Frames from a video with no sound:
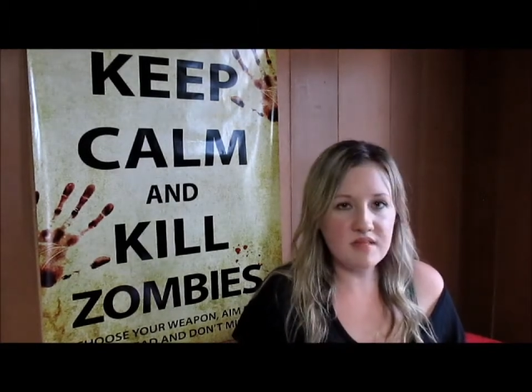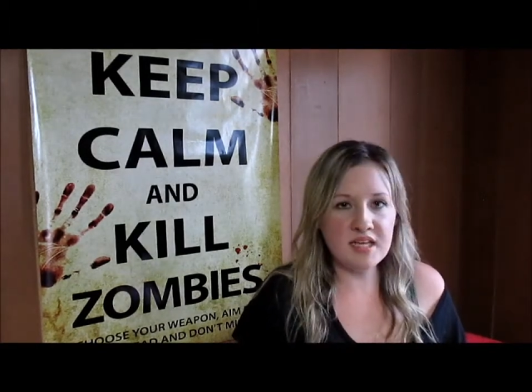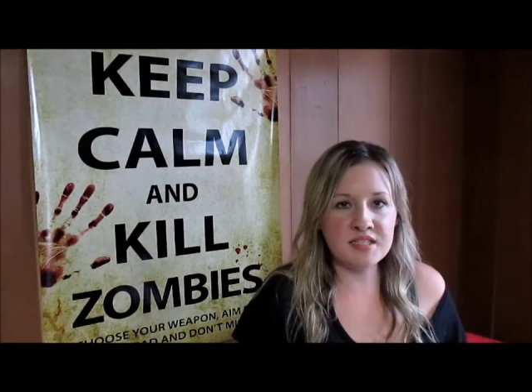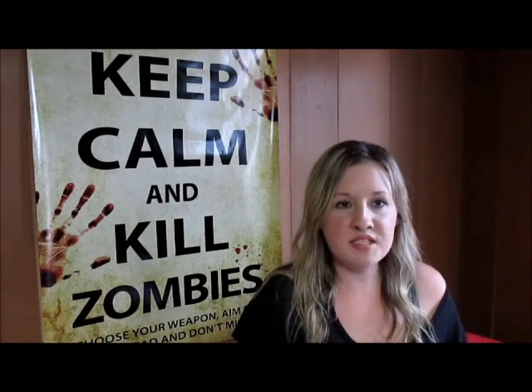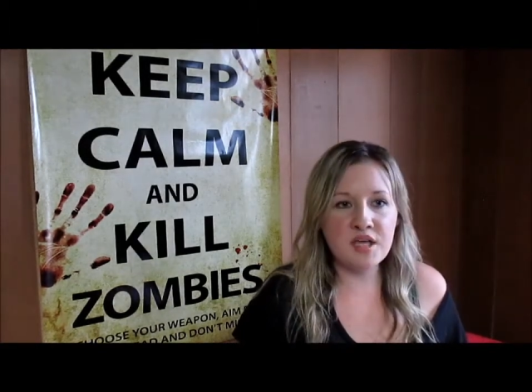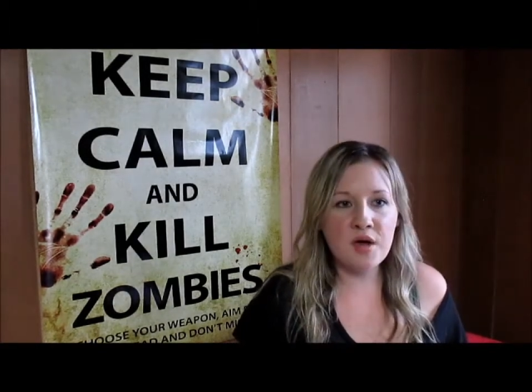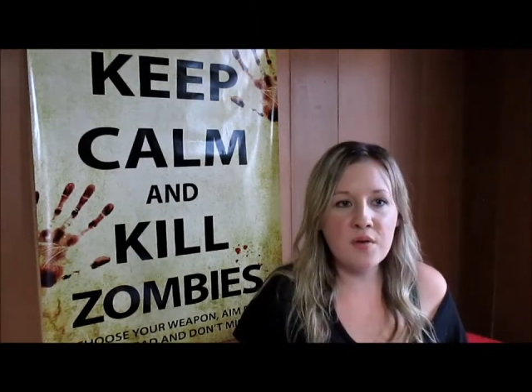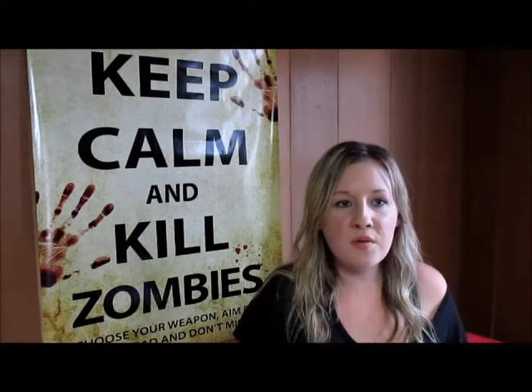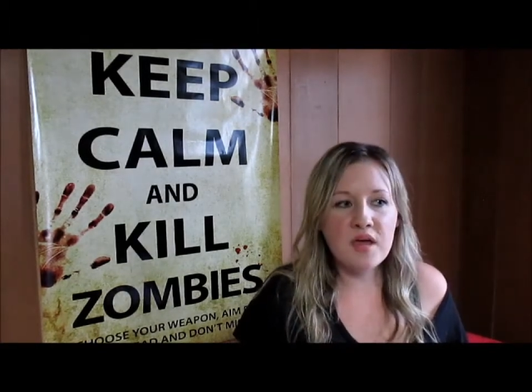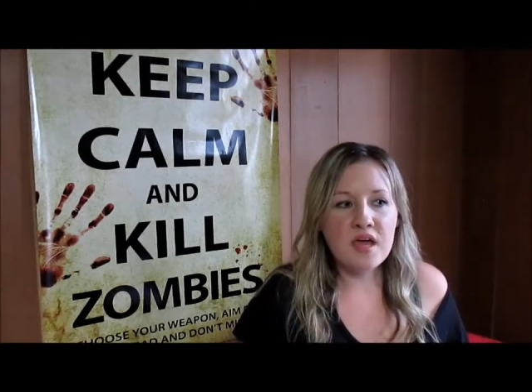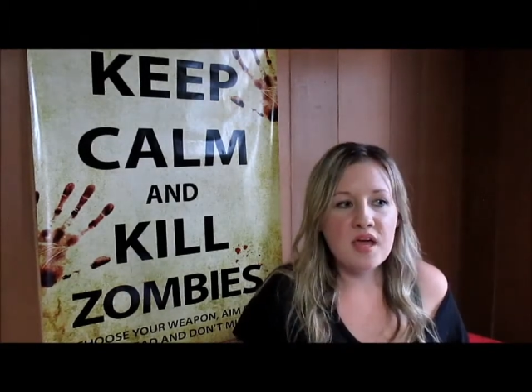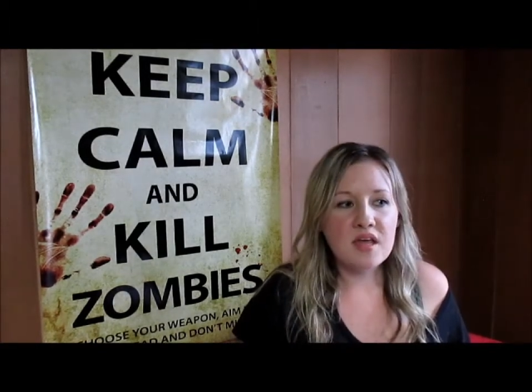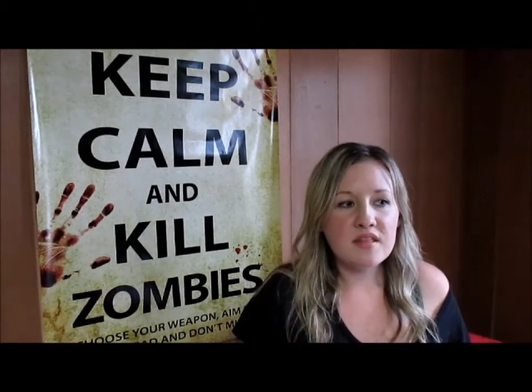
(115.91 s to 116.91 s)
And so
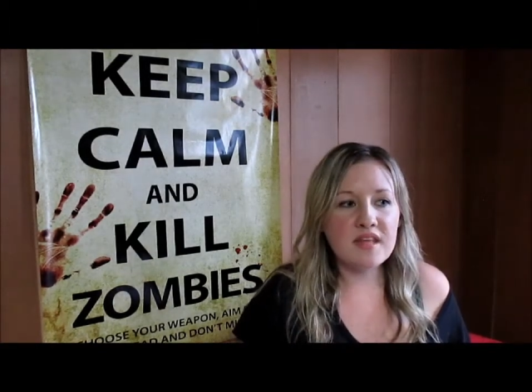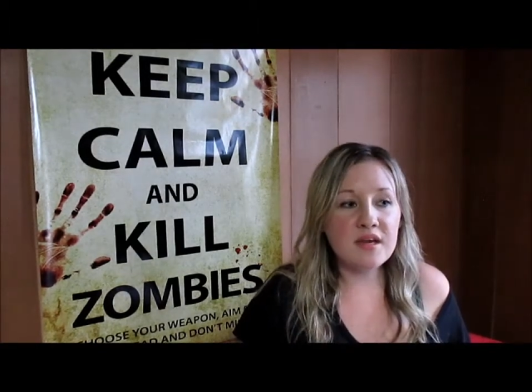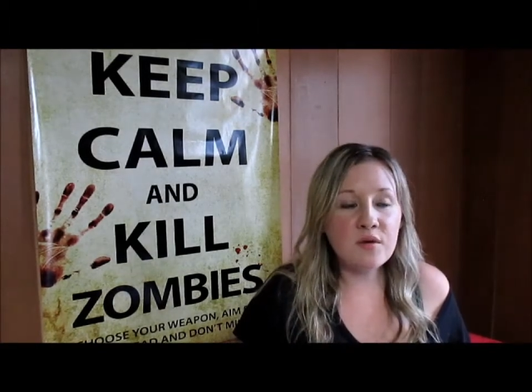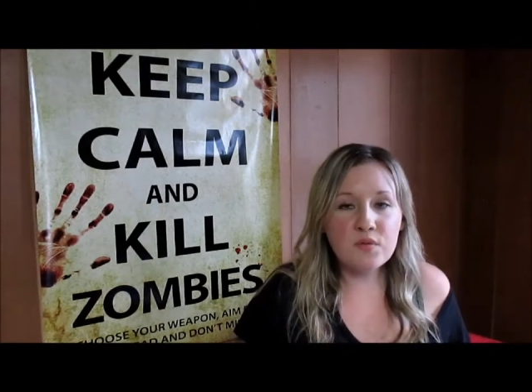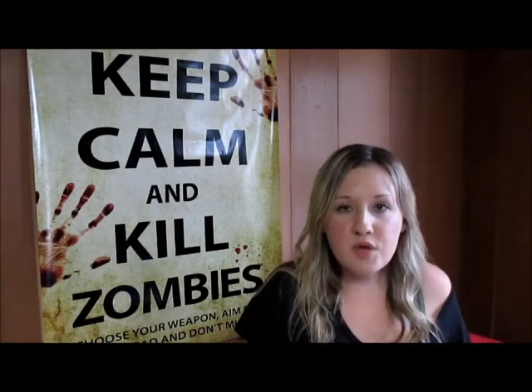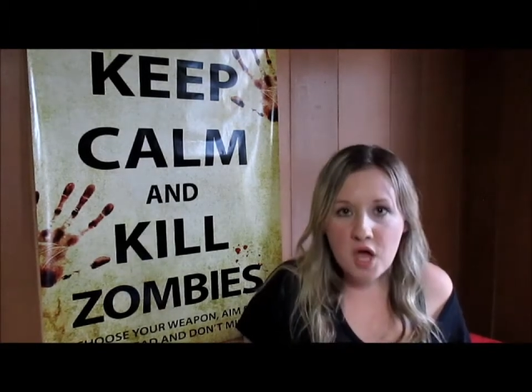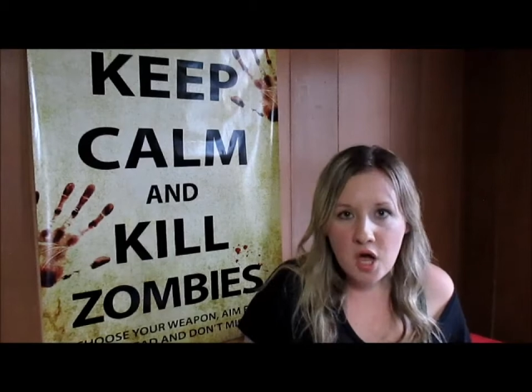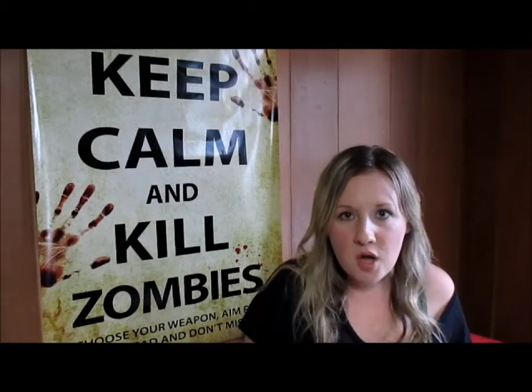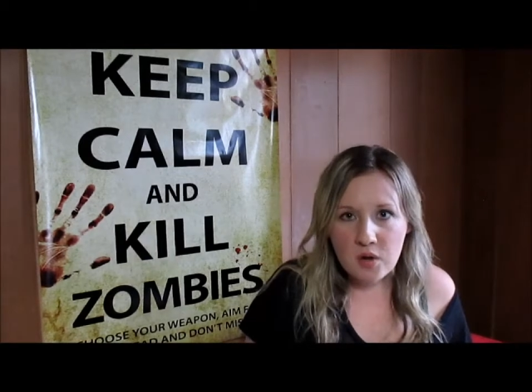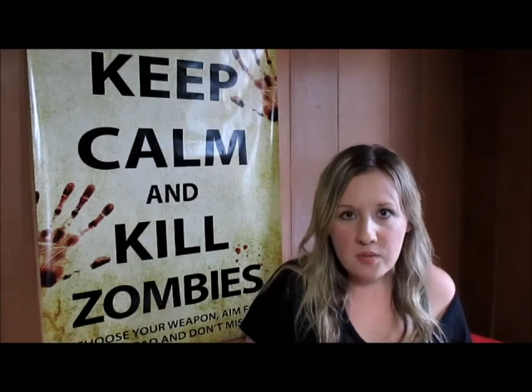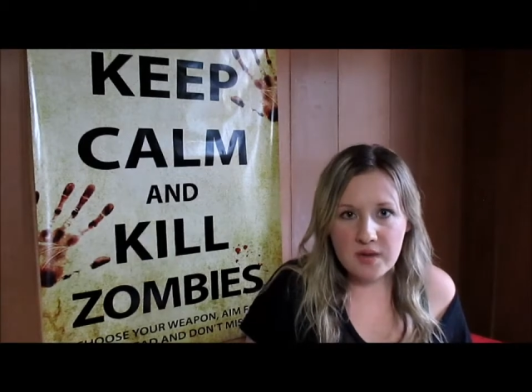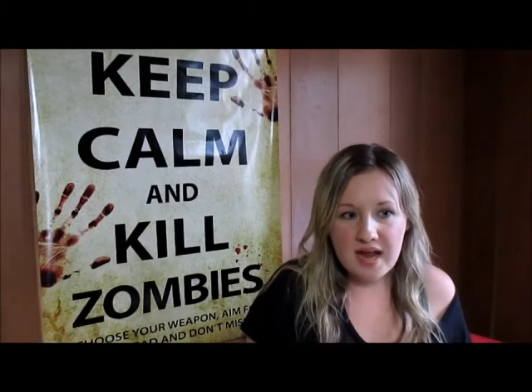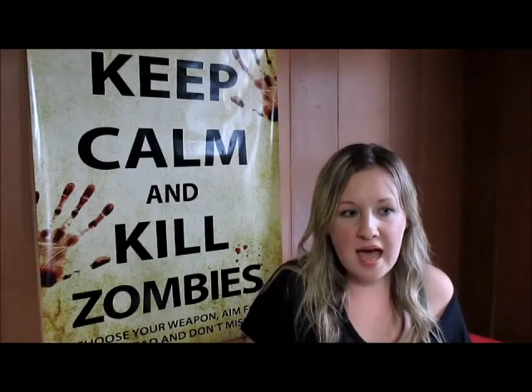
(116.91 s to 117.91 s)
they don't know
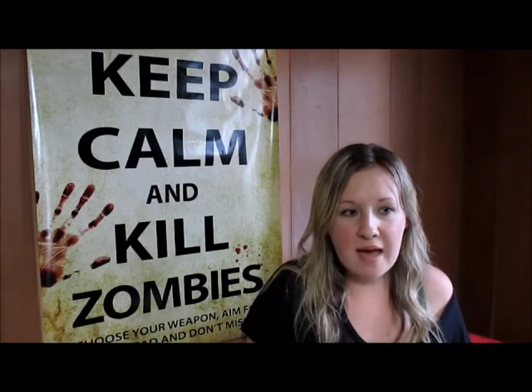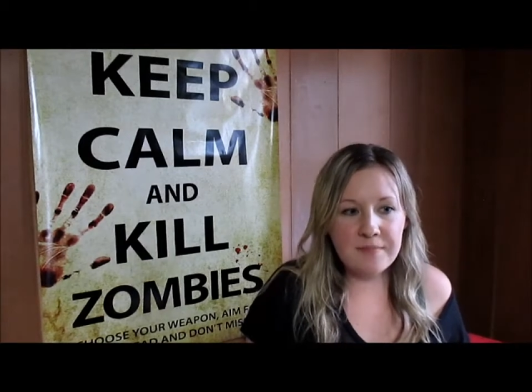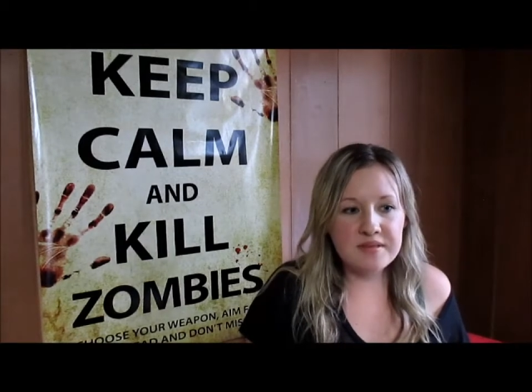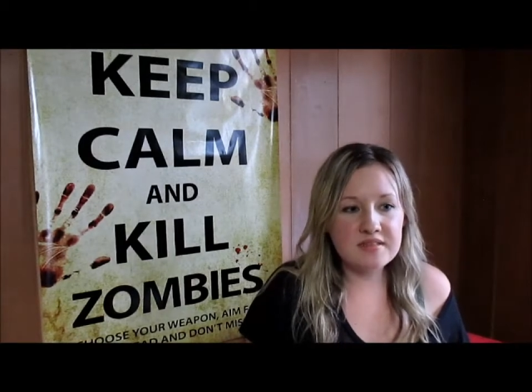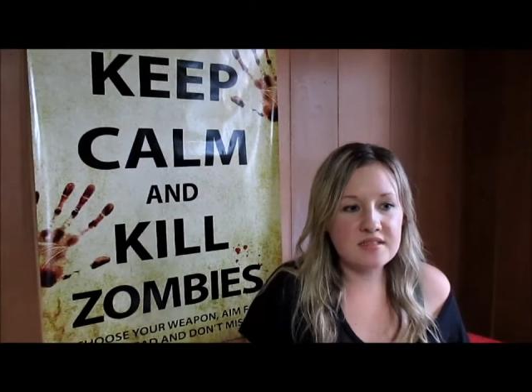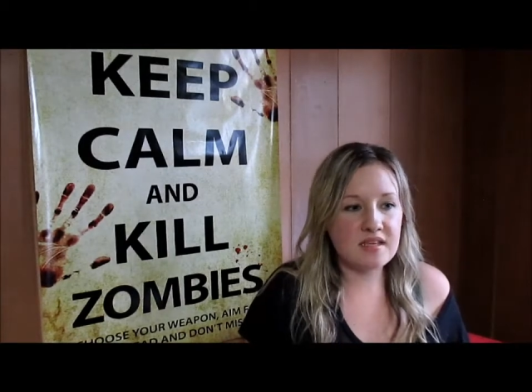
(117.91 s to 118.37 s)
what happened